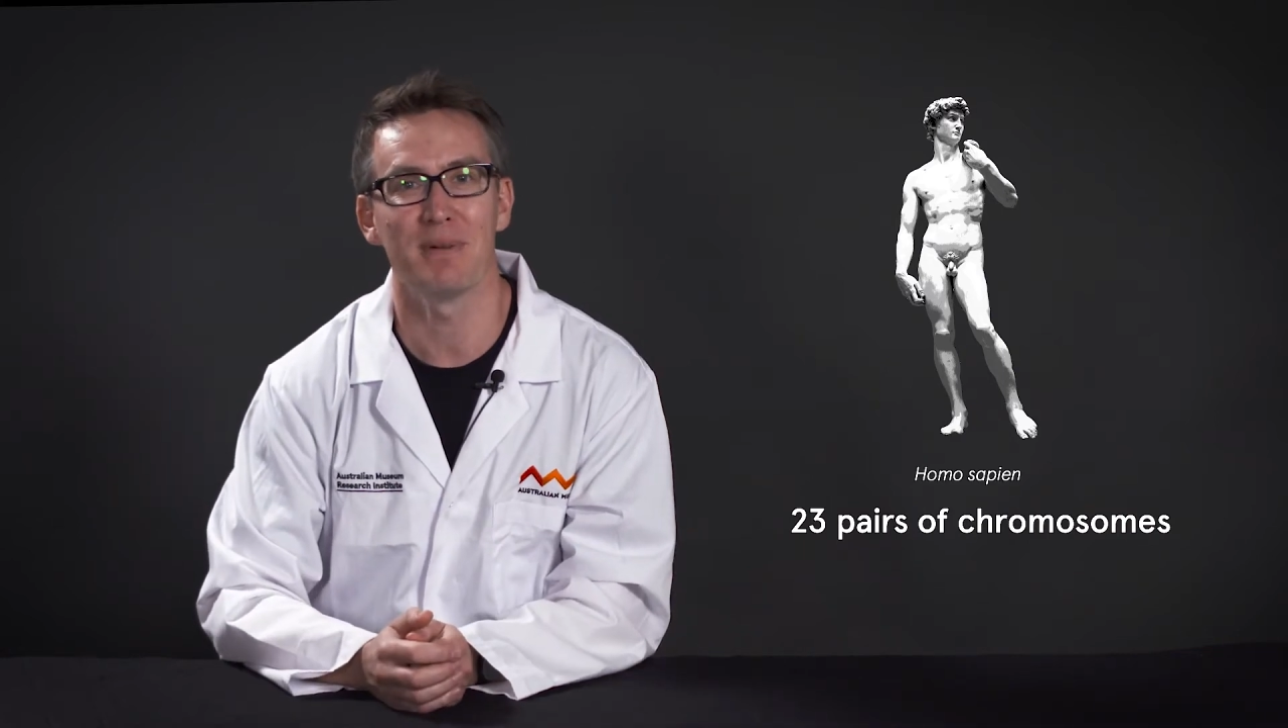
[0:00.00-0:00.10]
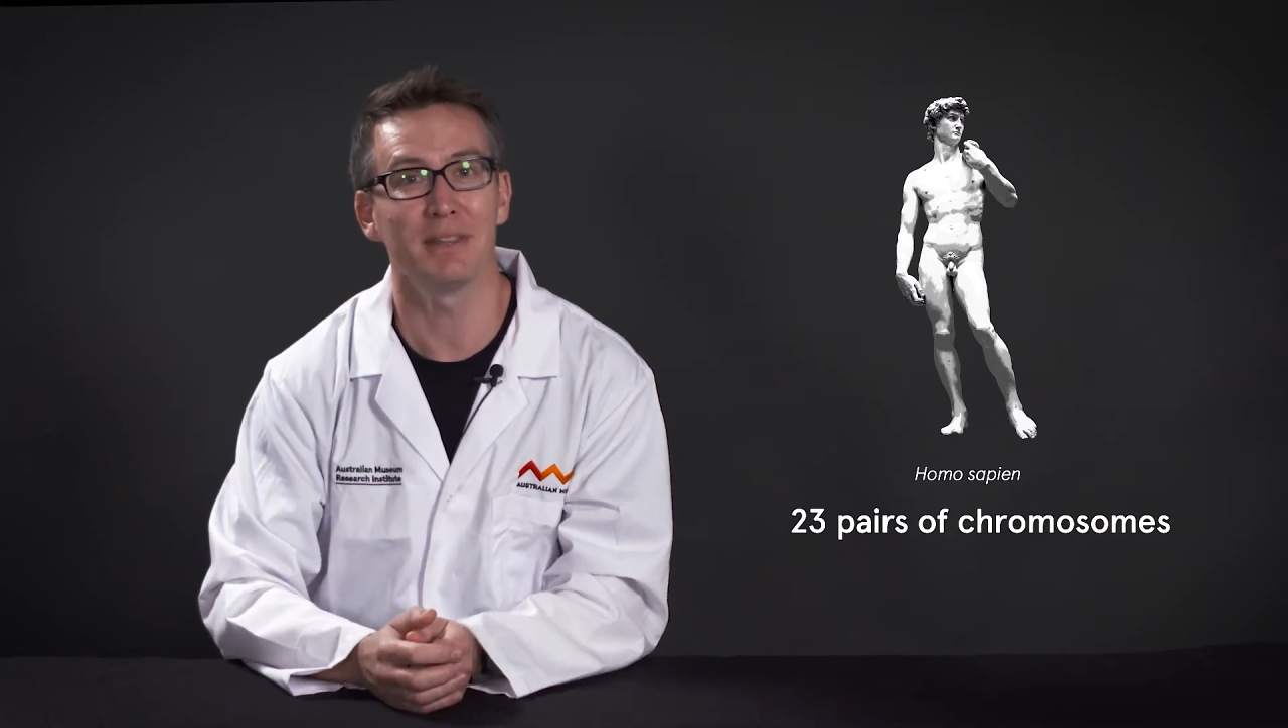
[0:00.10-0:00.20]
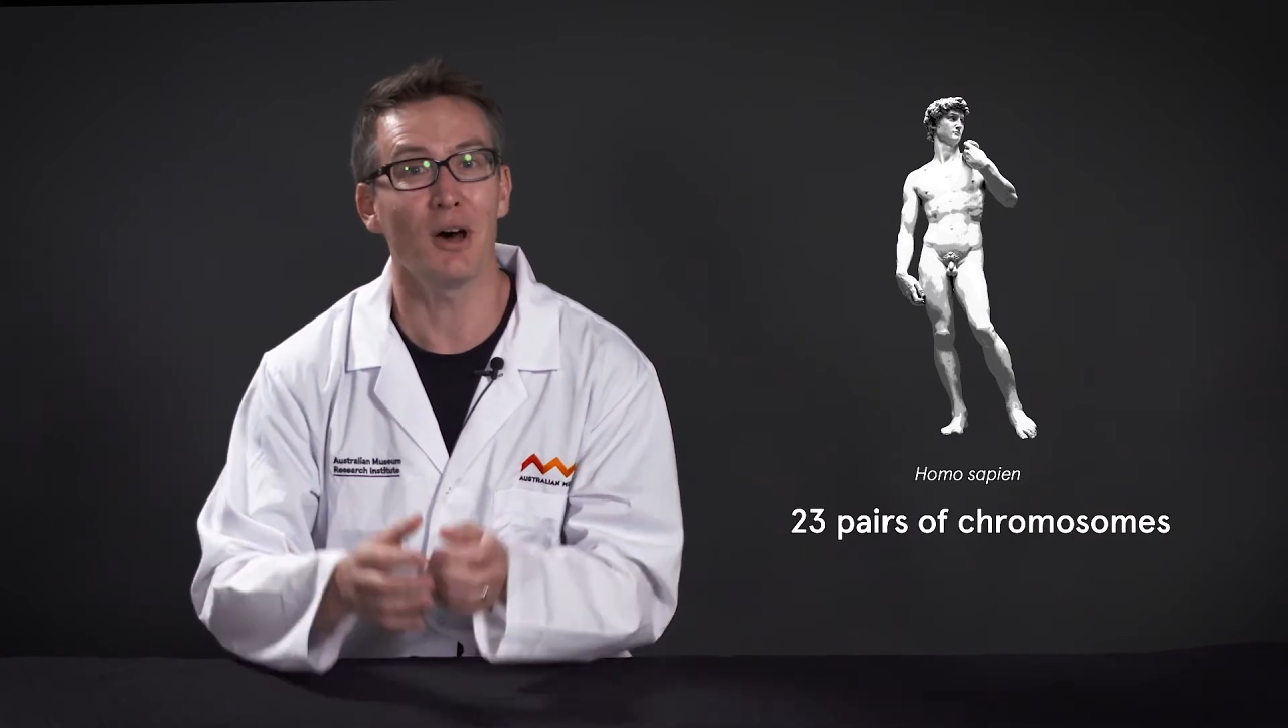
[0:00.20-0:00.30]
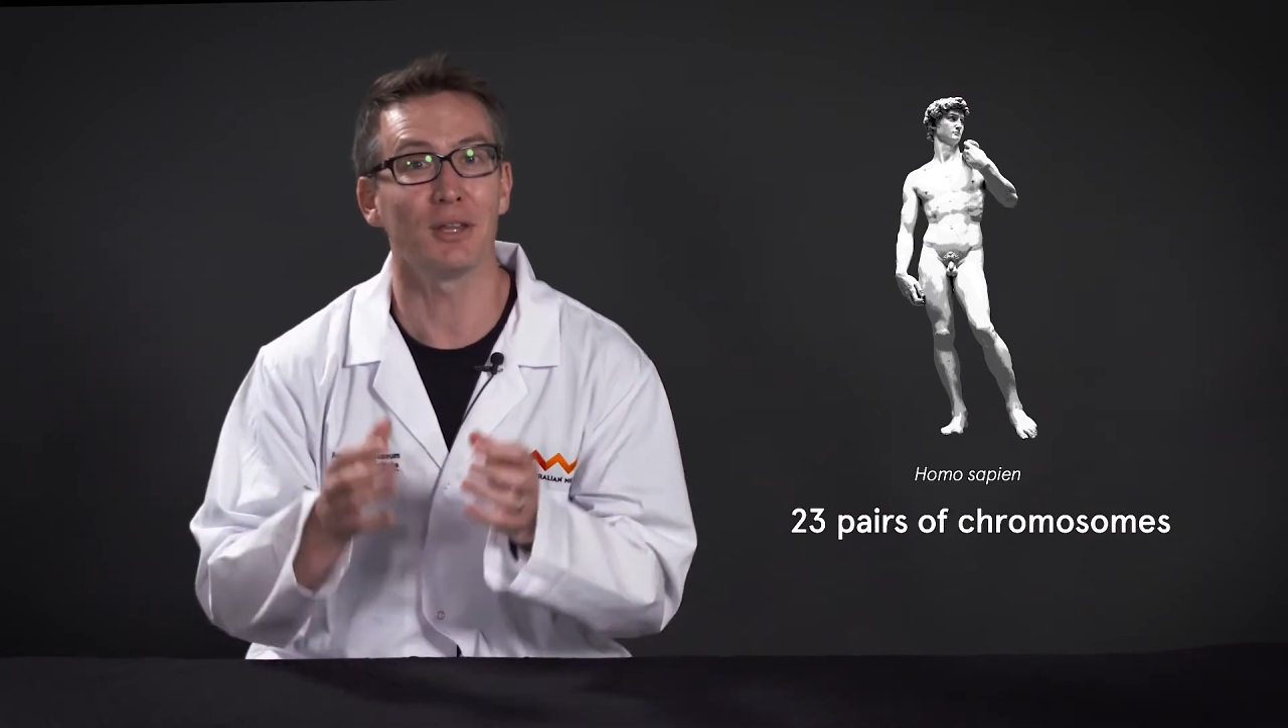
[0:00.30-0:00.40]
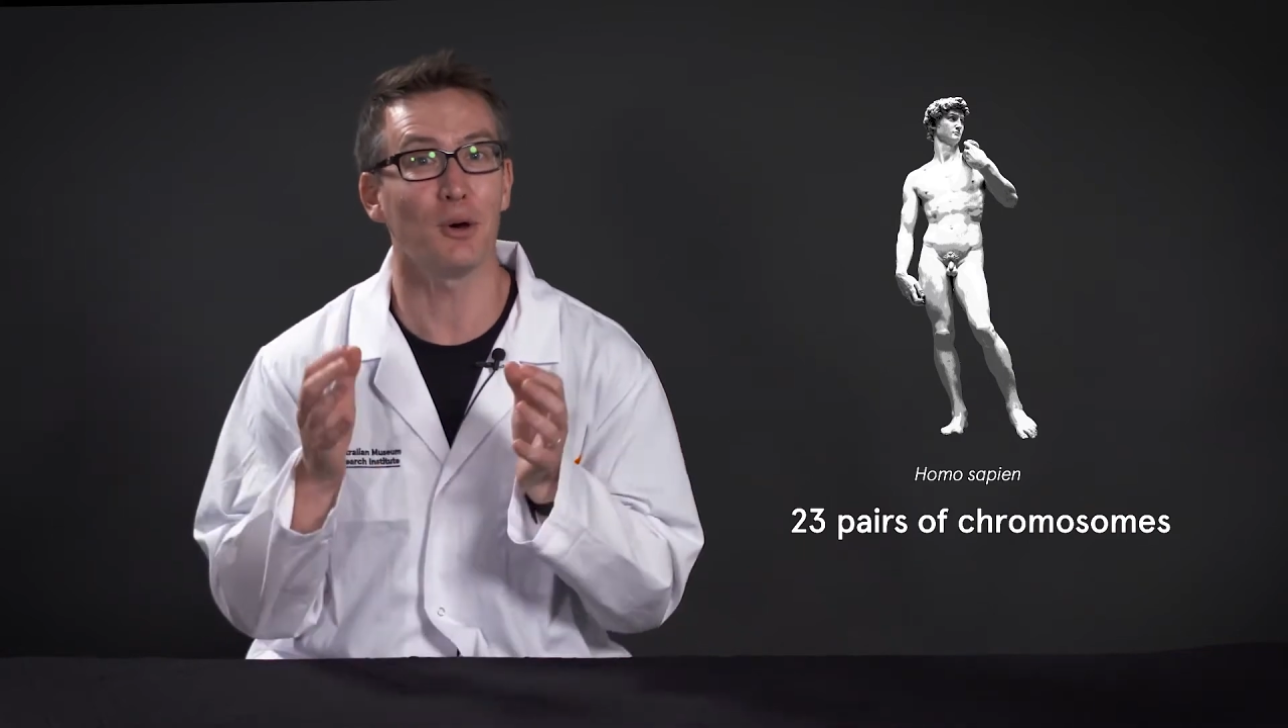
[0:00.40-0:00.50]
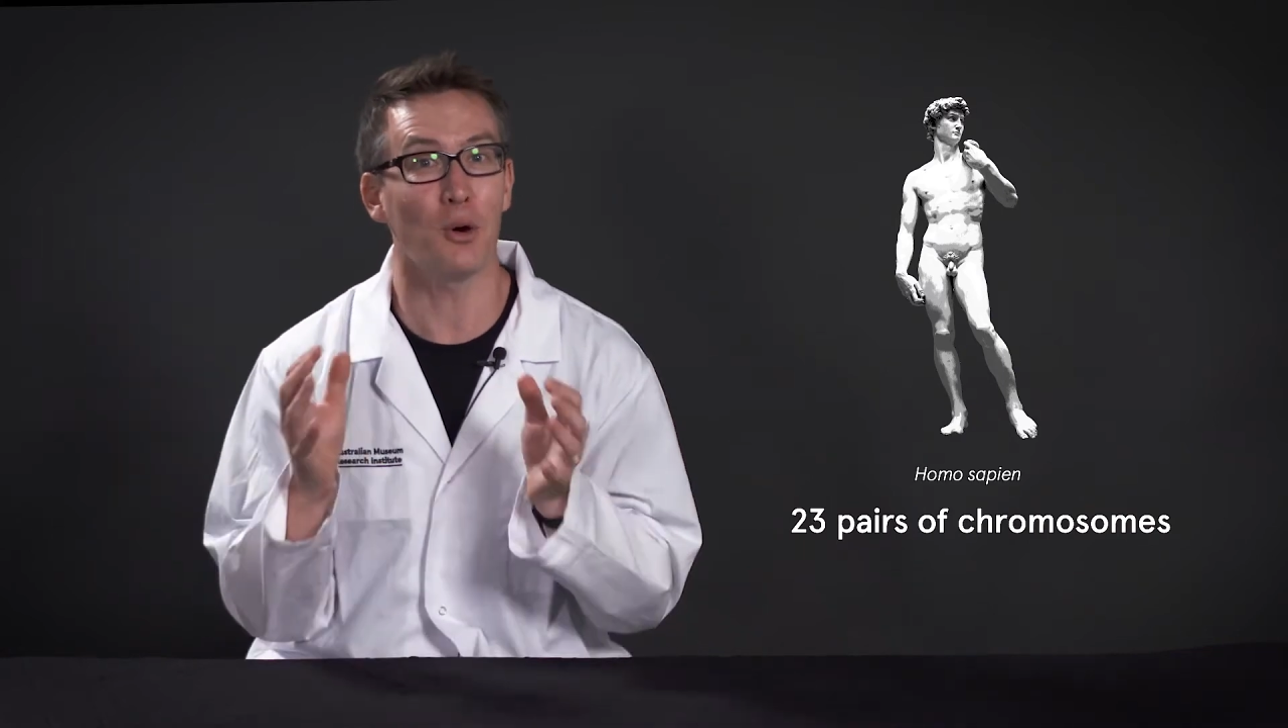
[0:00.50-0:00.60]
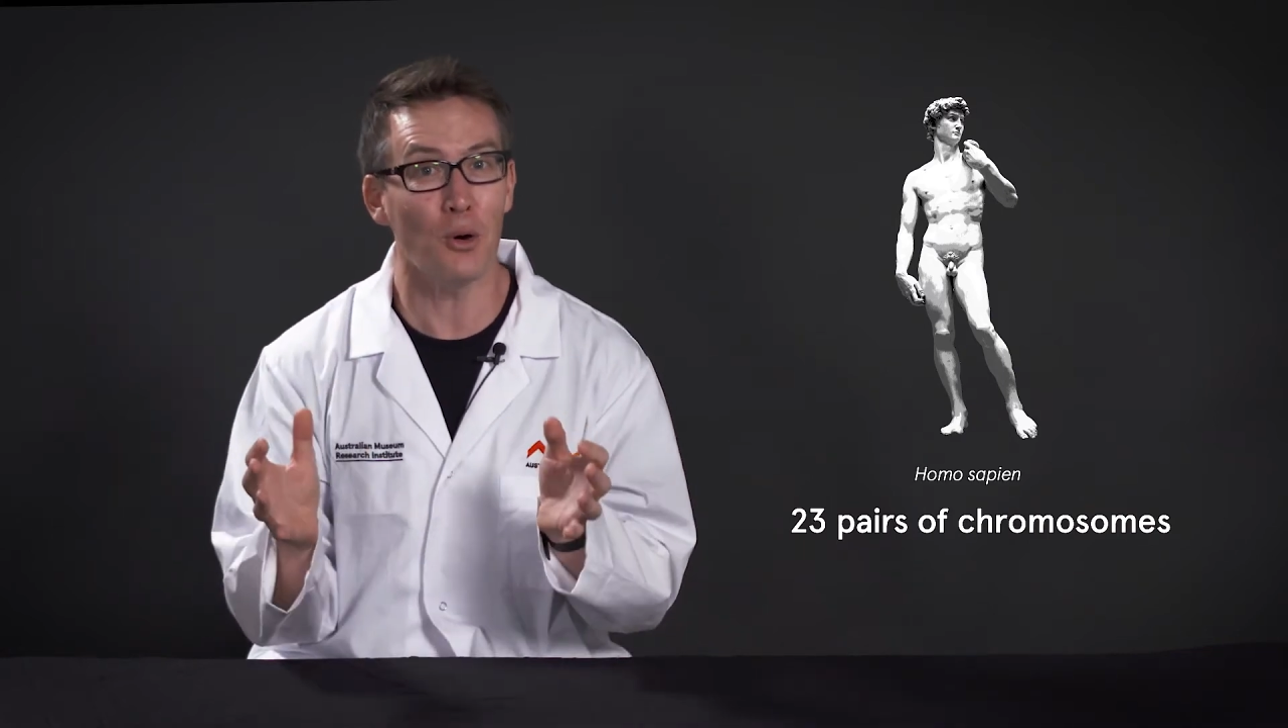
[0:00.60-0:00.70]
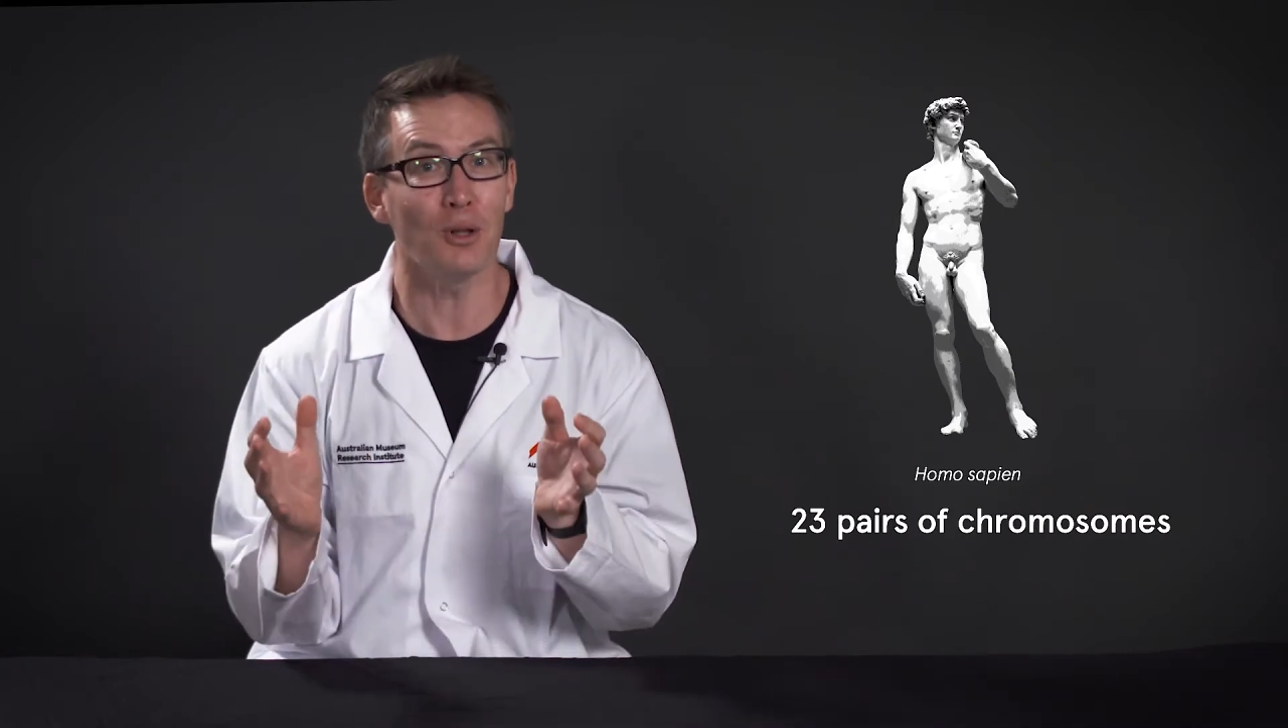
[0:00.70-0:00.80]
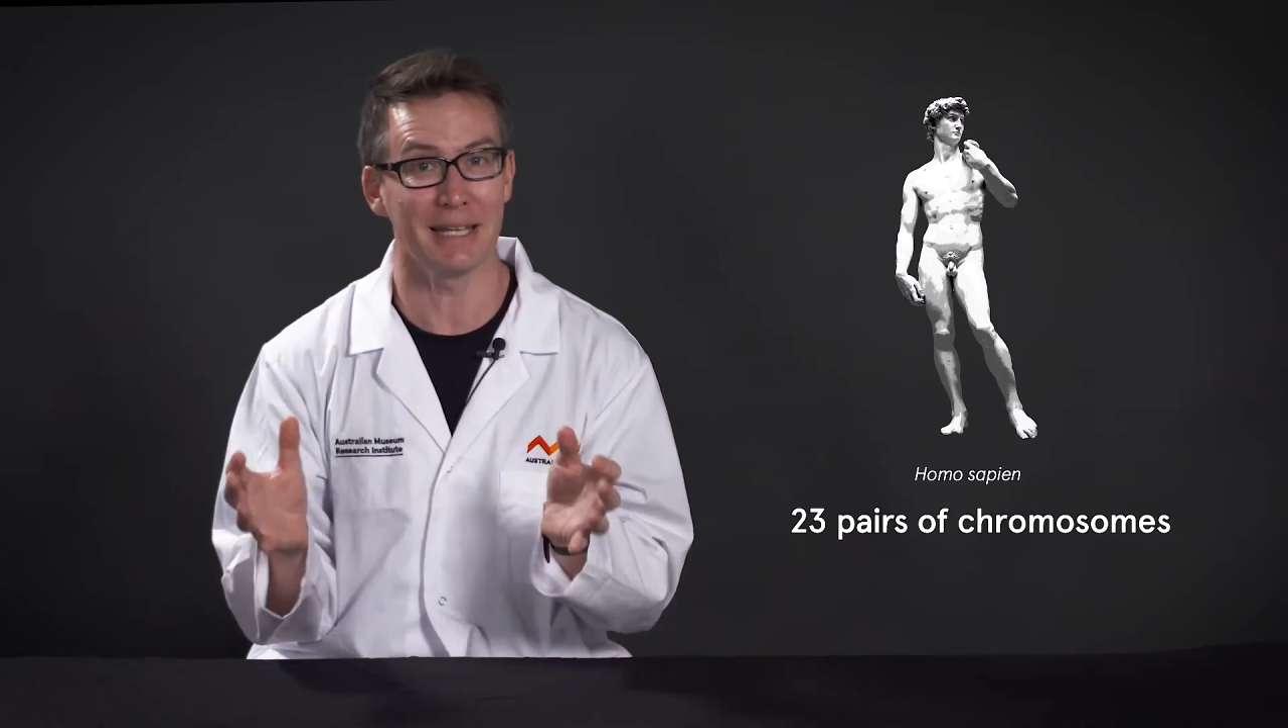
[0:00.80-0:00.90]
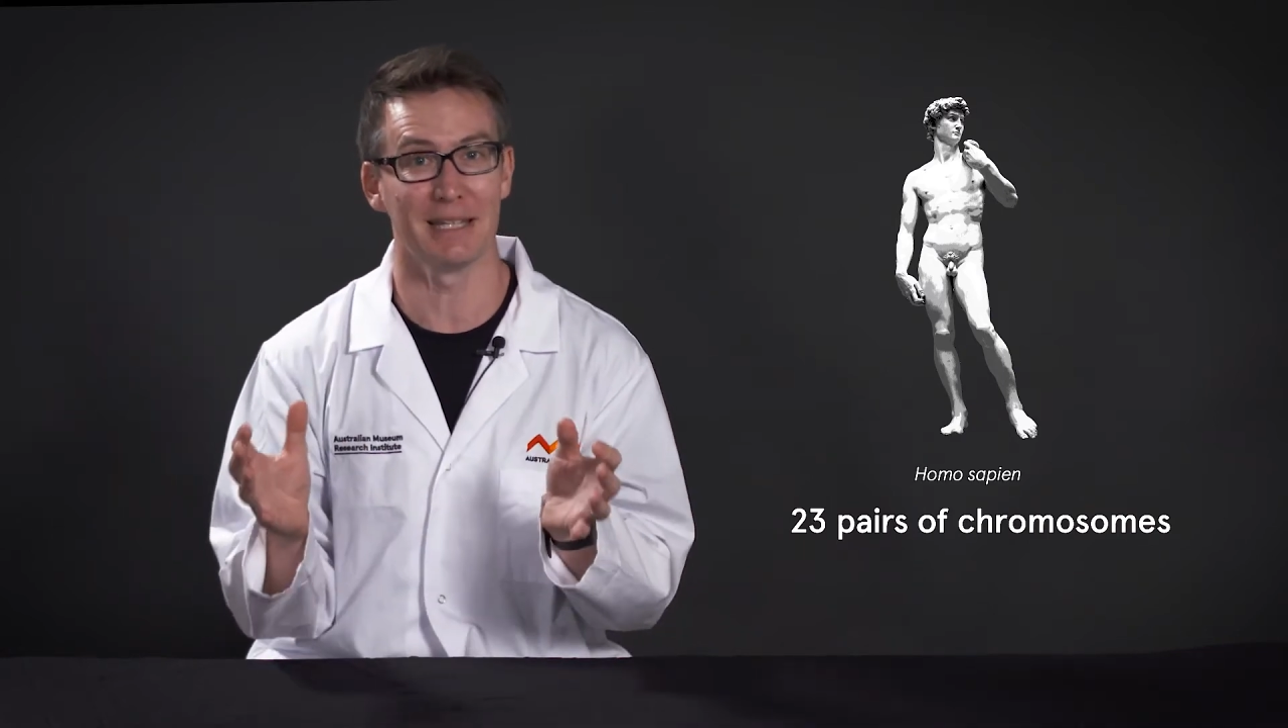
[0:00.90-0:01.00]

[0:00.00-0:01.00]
but not all